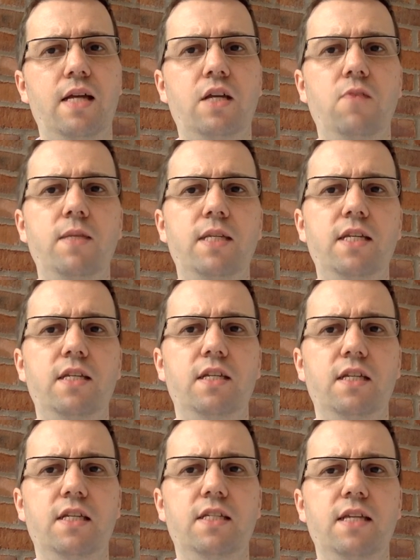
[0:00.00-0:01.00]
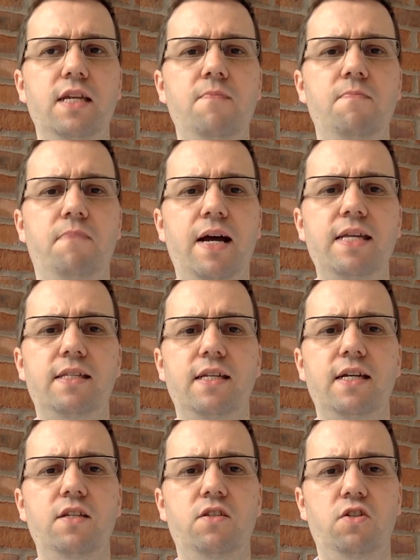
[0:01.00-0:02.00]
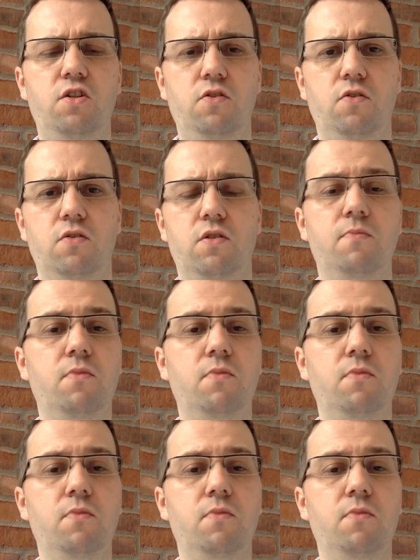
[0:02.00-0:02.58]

And I'll be teaching this in bite-sized chunks,